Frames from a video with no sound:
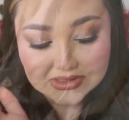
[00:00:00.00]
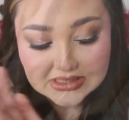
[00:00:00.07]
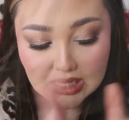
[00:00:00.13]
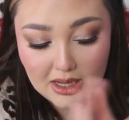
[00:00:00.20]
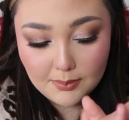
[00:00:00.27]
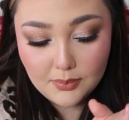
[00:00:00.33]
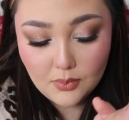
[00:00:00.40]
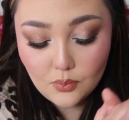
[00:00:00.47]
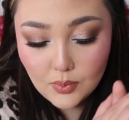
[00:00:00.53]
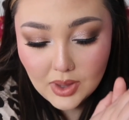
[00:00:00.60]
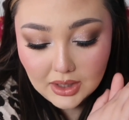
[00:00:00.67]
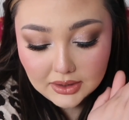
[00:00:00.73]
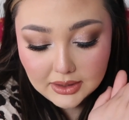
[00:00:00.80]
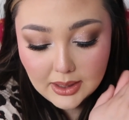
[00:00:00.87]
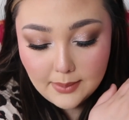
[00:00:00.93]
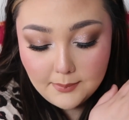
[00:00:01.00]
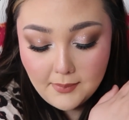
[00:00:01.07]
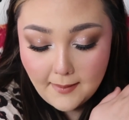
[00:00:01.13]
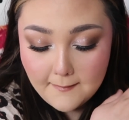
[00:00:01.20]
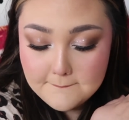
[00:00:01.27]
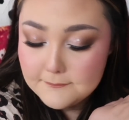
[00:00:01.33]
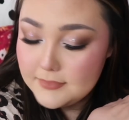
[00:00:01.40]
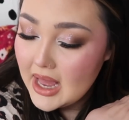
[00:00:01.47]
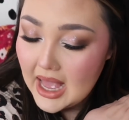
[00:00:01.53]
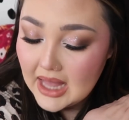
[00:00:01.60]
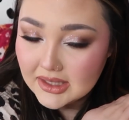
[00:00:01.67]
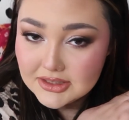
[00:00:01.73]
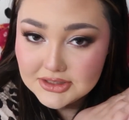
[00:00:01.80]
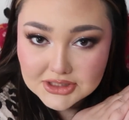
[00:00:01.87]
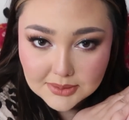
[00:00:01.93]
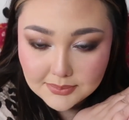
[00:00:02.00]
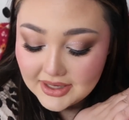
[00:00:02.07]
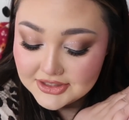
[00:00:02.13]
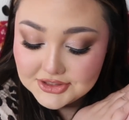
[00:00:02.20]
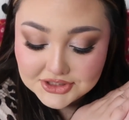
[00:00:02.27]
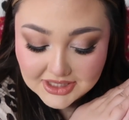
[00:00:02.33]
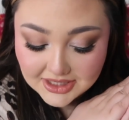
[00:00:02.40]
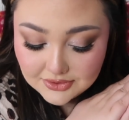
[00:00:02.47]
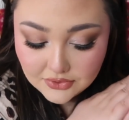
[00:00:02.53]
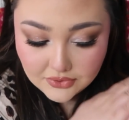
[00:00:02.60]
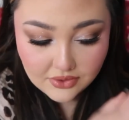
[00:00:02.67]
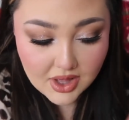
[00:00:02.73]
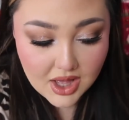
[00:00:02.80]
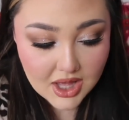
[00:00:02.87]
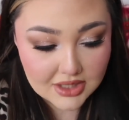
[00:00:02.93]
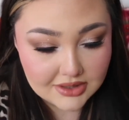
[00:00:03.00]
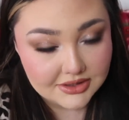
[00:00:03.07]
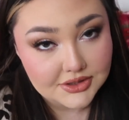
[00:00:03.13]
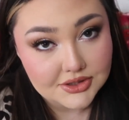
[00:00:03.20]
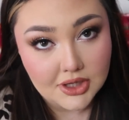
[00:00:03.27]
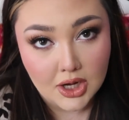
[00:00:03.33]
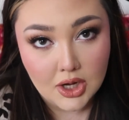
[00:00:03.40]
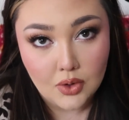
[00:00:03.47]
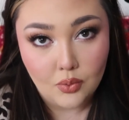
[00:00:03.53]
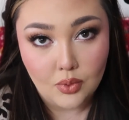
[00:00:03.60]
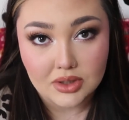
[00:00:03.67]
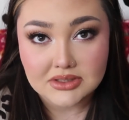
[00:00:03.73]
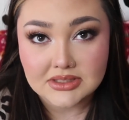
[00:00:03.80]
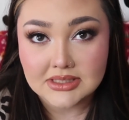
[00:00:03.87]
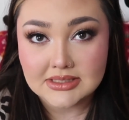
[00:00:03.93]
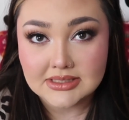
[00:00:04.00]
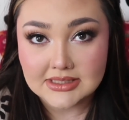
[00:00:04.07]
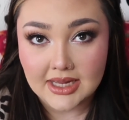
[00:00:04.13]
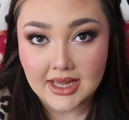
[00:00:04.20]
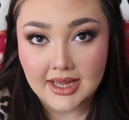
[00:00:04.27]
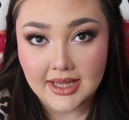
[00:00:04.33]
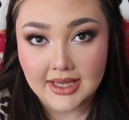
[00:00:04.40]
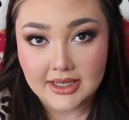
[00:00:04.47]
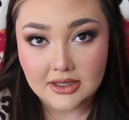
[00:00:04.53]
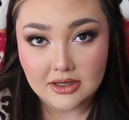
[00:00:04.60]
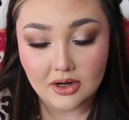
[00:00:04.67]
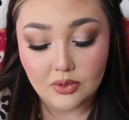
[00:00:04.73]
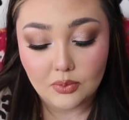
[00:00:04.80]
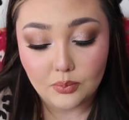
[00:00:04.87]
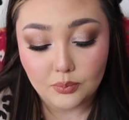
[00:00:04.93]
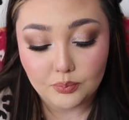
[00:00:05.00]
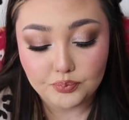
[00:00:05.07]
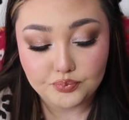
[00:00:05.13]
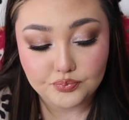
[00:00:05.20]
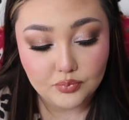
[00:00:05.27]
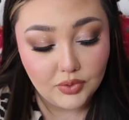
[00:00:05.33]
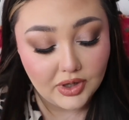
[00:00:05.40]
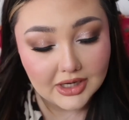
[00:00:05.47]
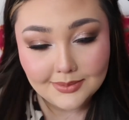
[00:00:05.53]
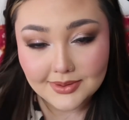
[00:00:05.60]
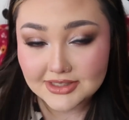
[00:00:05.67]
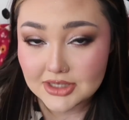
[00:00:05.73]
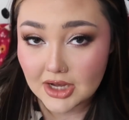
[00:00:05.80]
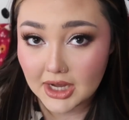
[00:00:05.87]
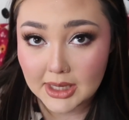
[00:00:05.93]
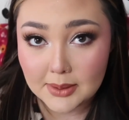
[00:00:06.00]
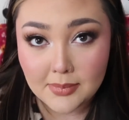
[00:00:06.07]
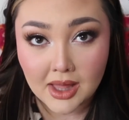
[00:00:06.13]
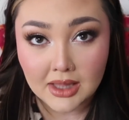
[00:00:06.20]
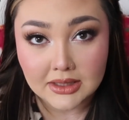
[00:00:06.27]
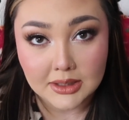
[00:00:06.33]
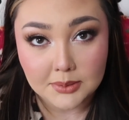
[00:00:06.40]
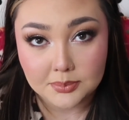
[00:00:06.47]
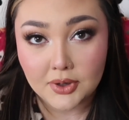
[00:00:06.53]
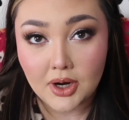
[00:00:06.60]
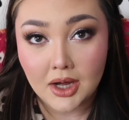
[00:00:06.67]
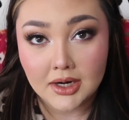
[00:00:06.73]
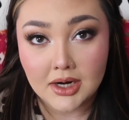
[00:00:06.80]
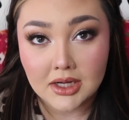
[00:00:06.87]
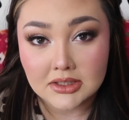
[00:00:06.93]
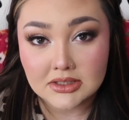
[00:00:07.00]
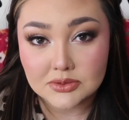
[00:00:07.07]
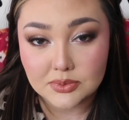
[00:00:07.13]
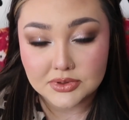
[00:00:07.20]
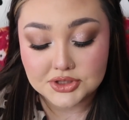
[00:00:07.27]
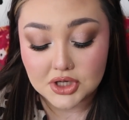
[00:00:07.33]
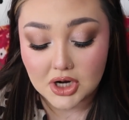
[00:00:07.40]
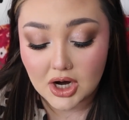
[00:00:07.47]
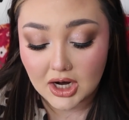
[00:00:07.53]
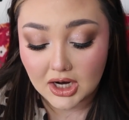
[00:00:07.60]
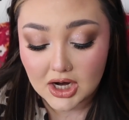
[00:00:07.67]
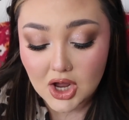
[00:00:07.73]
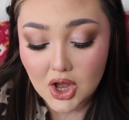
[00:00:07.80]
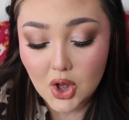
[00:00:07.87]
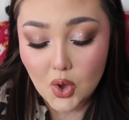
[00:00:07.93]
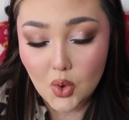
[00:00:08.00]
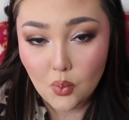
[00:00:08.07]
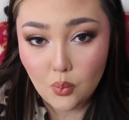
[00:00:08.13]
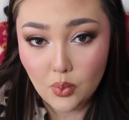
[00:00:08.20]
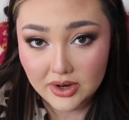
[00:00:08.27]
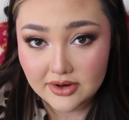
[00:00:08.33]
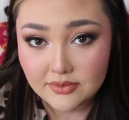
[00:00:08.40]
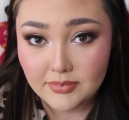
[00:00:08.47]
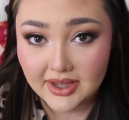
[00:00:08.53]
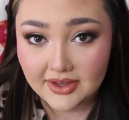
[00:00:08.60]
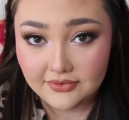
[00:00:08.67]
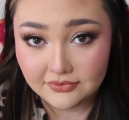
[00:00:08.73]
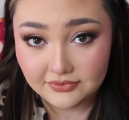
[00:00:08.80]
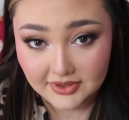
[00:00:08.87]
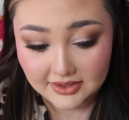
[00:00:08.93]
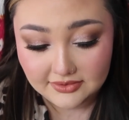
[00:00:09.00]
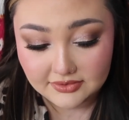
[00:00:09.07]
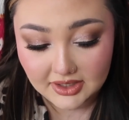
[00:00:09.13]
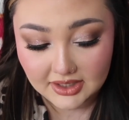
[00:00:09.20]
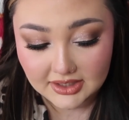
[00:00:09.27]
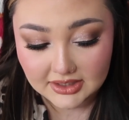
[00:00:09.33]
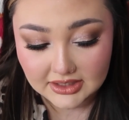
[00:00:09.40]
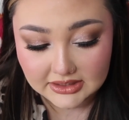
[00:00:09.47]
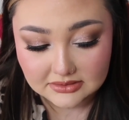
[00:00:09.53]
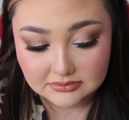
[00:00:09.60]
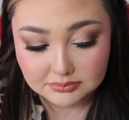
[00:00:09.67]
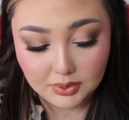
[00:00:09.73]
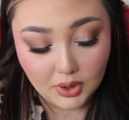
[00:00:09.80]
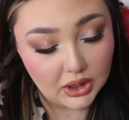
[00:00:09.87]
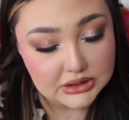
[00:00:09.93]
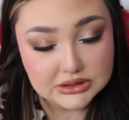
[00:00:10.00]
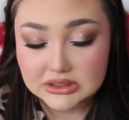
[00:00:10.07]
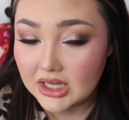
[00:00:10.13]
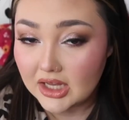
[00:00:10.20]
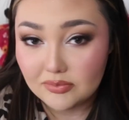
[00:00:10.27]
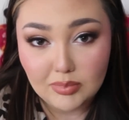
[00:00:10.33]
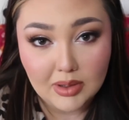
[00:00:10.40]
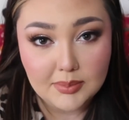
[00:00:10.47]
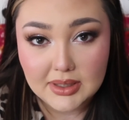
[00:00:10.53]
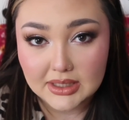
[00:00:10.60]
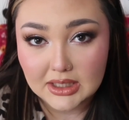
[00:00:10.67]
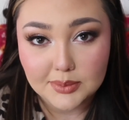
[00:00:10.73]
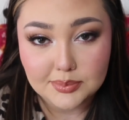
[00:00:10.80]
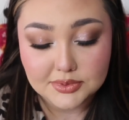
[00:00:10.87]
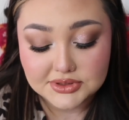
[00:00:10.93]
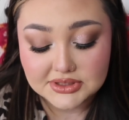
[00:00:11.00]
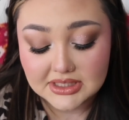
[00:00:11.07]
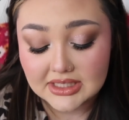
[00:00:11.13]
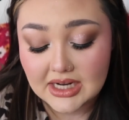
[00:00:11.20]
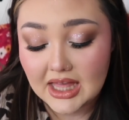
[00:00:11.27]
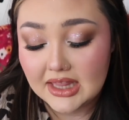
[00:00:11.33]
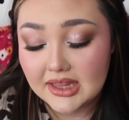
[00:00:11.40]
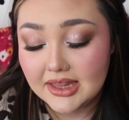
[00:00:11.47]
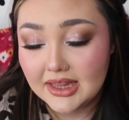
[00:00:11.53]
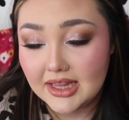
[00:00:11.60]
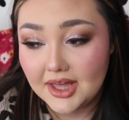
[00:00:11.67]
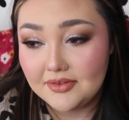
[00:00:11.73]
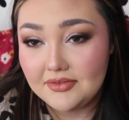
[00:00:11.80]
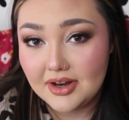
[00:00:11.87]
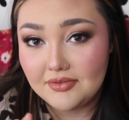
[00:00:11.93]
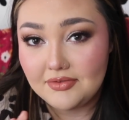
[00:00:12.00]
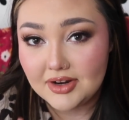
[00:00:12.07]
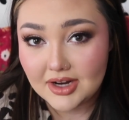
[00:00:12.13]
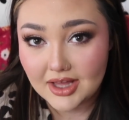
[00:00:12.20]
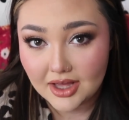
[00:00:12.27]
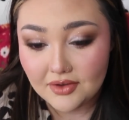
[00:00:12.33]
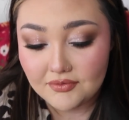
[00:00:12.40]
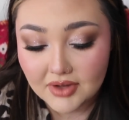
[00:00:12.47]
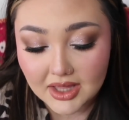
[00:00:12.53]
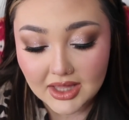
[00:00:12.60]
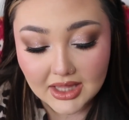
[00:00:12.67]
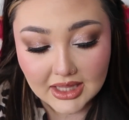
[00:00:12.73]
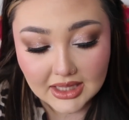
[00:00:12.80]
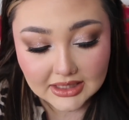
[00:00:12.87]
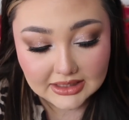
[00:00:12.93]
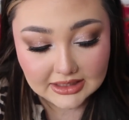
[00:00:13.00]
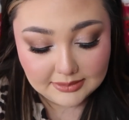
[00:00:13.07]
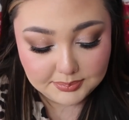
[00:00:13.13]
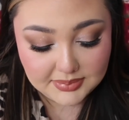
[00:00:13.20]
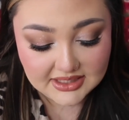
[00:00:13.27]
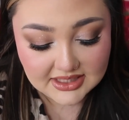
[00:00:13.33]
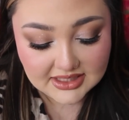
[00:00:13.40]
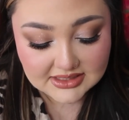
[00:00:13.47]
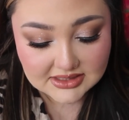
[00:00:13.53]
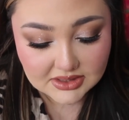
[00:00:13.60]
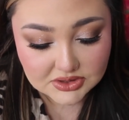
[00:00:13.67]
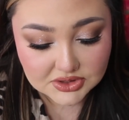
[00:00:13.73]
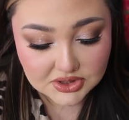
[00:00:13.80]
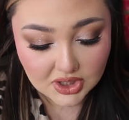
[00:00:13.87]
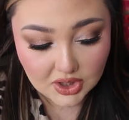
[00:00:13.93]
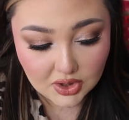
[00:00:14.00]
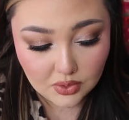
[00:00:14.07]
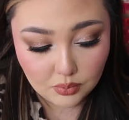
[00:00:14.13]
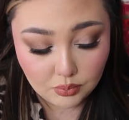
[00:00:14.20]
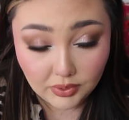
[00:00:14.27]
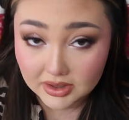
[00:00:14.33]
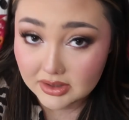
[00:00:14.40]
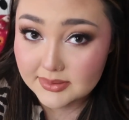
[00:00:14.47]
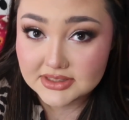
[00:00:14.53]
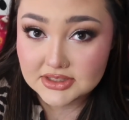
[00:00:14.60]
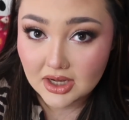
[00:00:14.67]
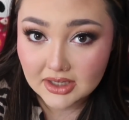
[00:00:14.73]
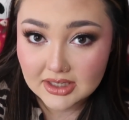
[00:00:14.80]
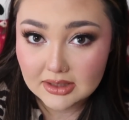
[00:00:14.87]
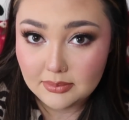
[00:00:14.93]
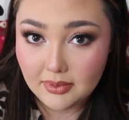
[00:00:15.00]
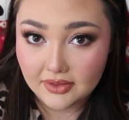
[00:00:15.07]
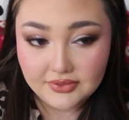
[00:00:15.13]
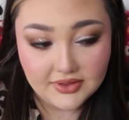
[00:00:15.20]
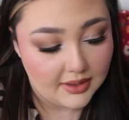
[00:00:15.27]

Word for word: up? Welcome back to my channel. So today we're going to be talking about lip products, which are one of my favorite parts of my makeup routine. I love, love, love lippies, so we're going to be talking about